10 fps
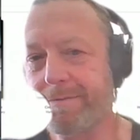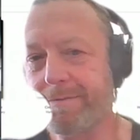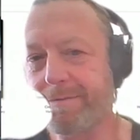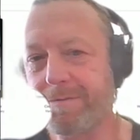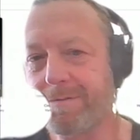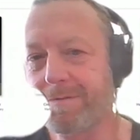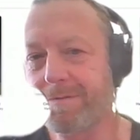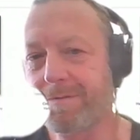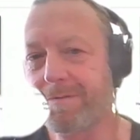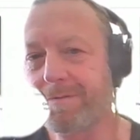
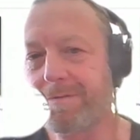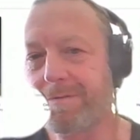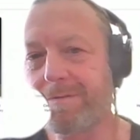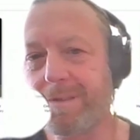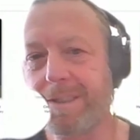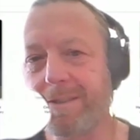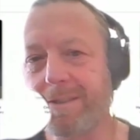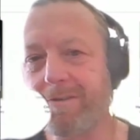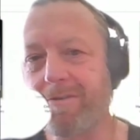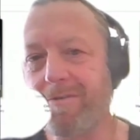
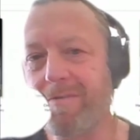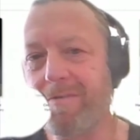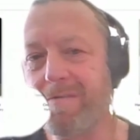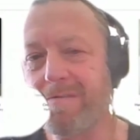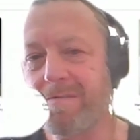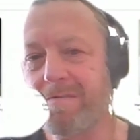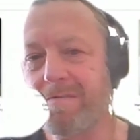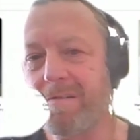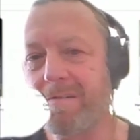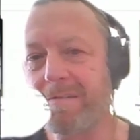
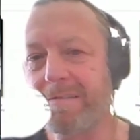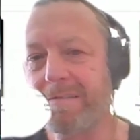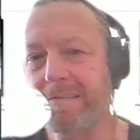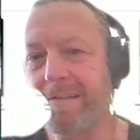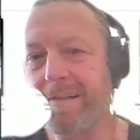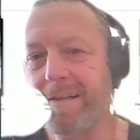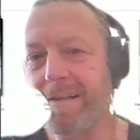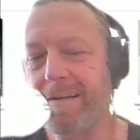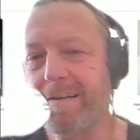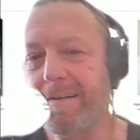
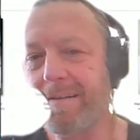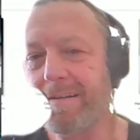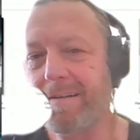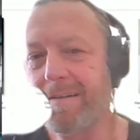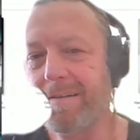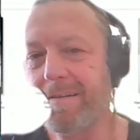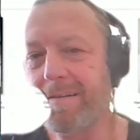(not speaking)